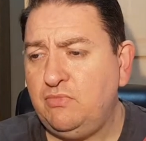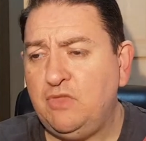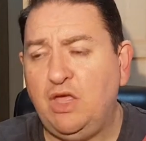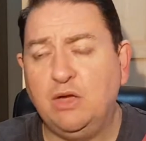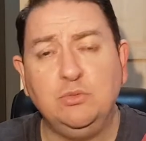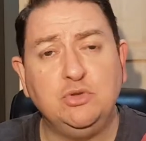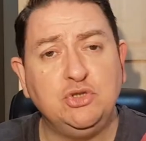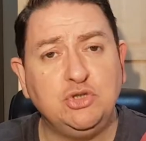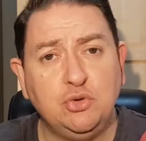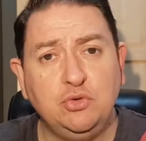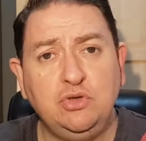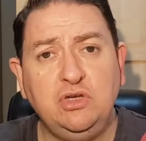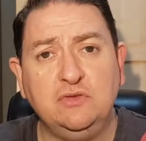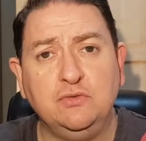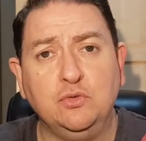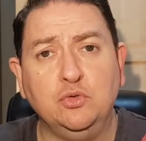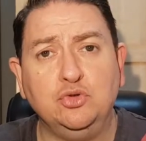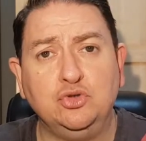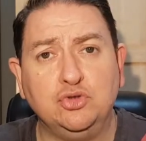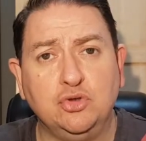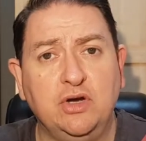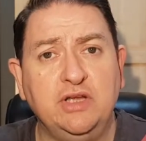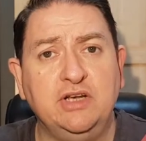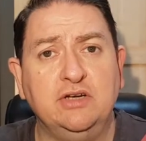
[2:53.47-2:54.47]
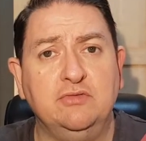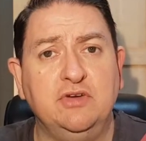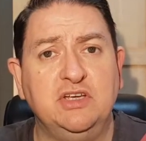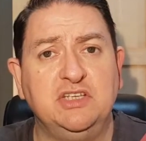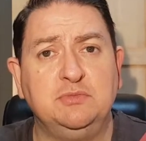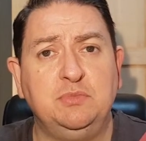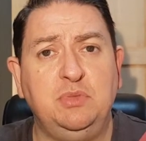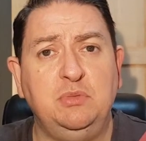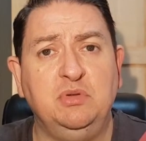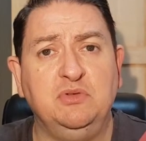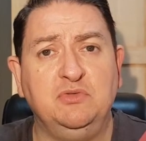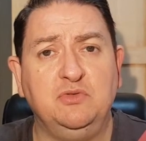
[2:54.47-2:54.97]
I'm sure you've all tried a
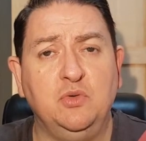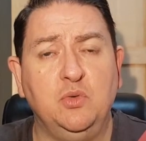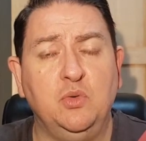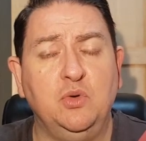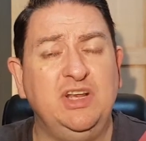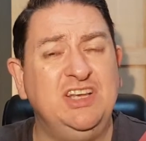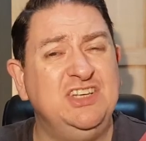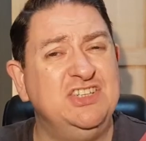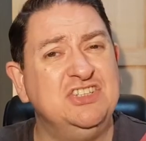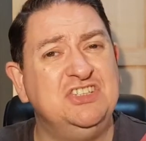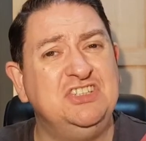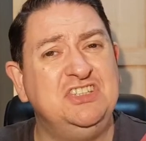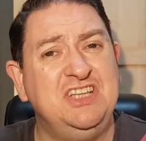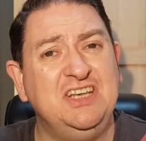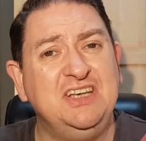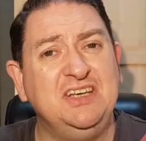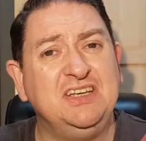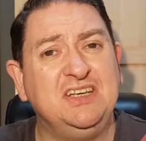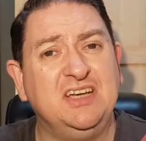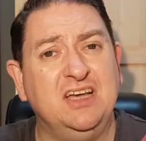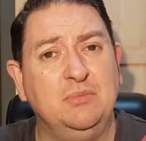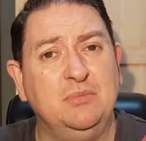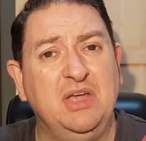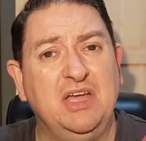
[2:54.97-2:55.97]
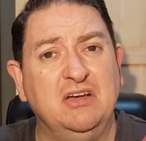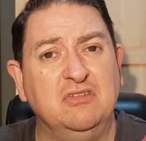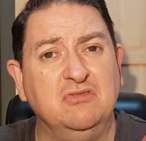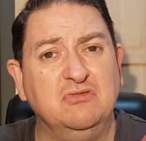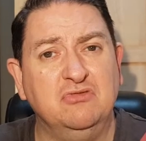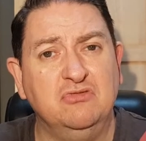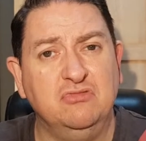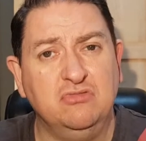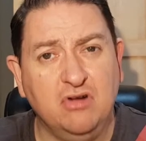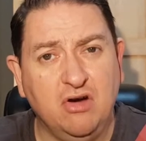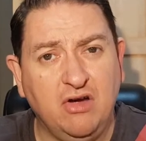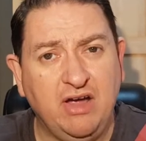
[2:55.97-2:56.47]
recipe before and it just didn't come out
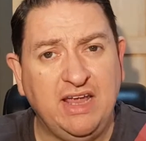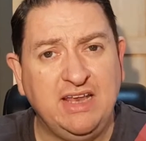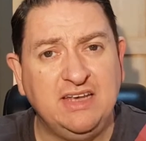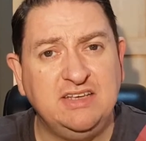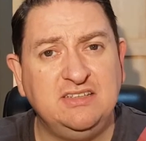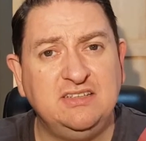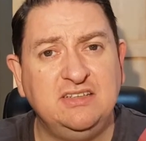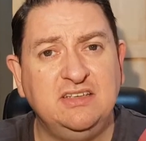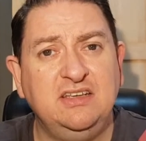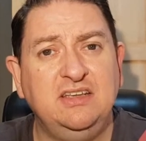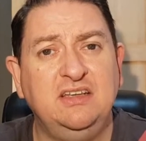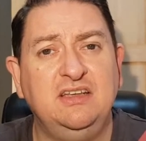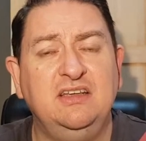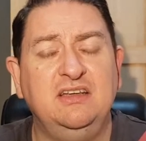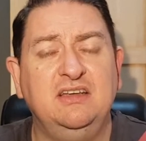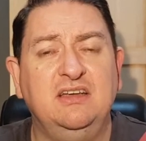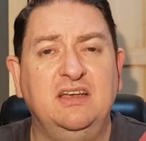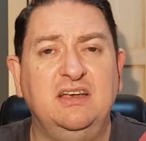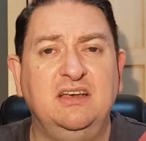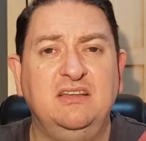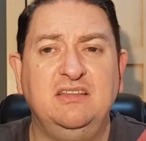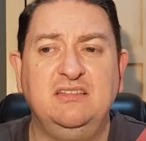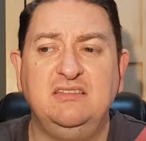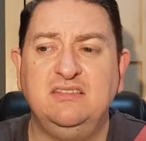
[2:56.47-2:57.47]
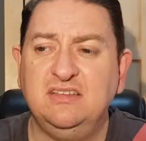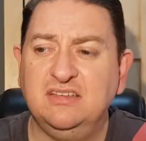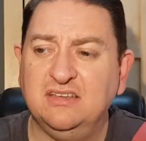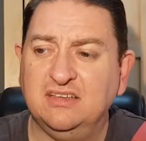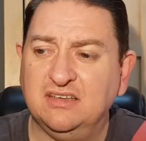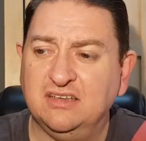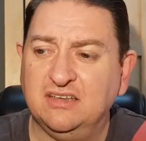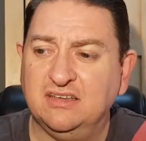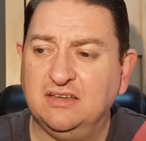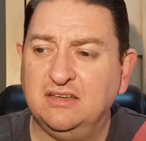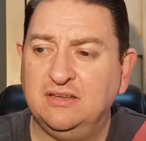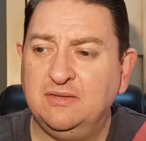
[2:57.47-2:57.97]
right. And you
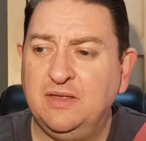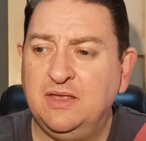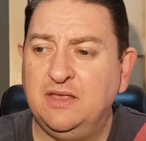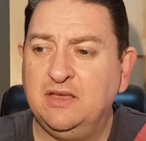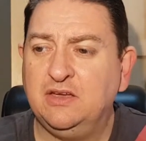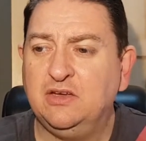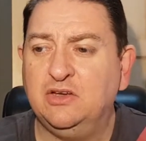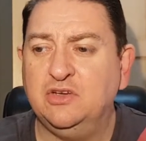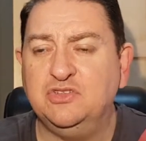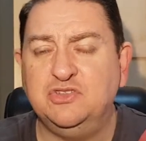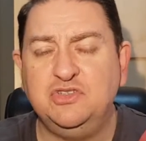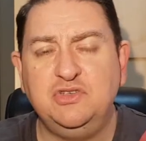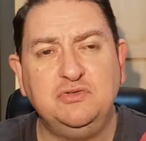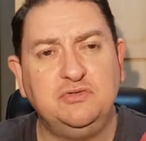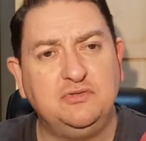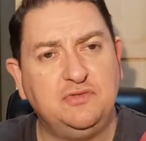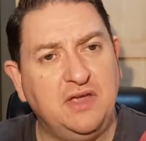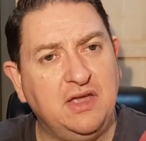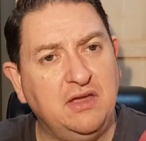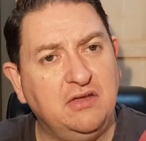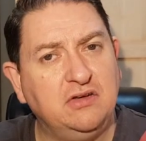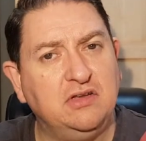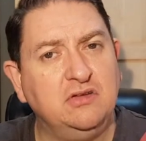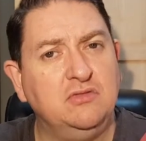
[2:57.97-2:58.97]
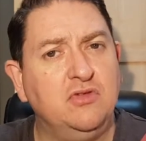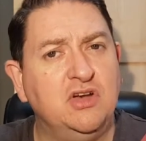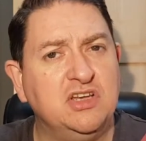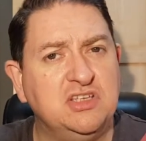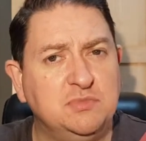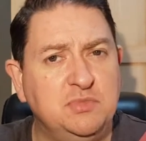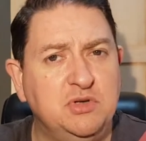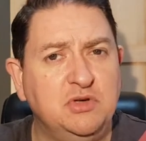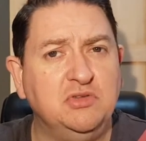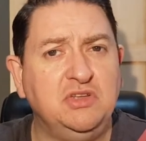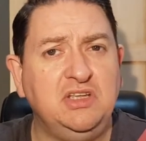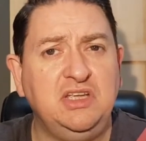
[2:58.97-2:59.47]
think, because you found a
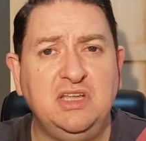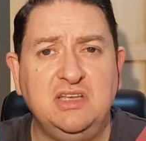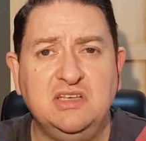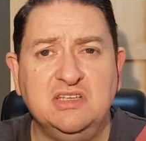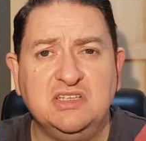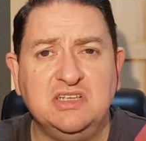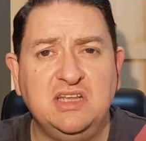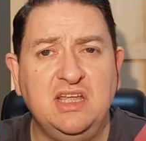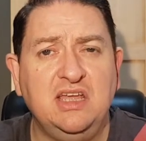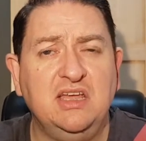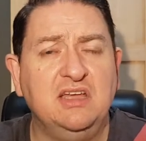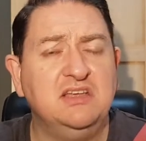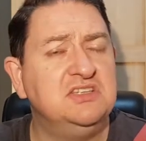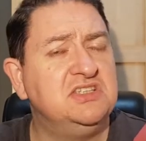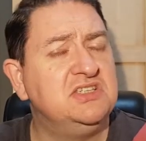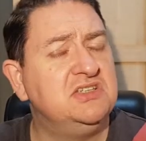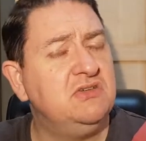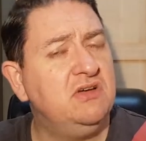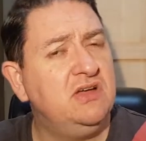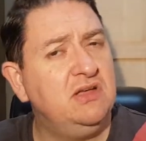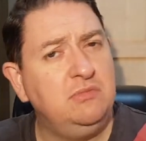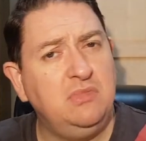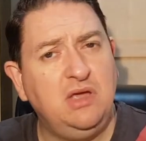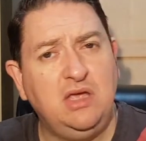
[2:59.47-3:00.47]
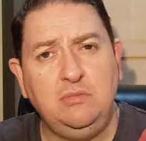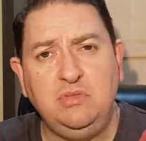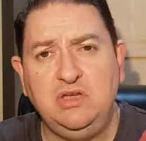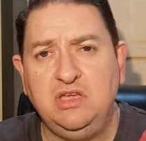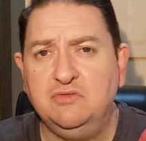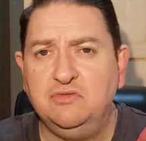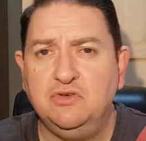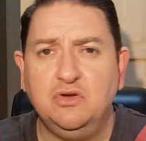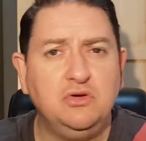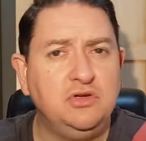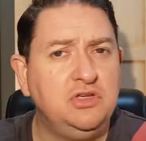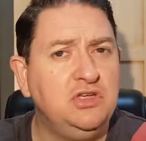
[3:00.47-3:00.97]
recipe on the internet, a site maybe
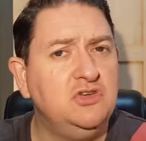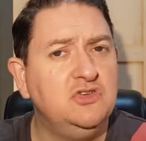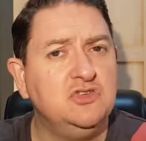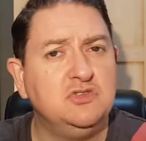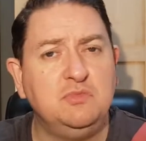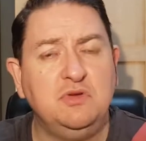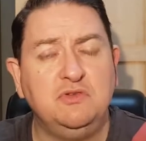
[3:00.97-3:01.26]
you've not used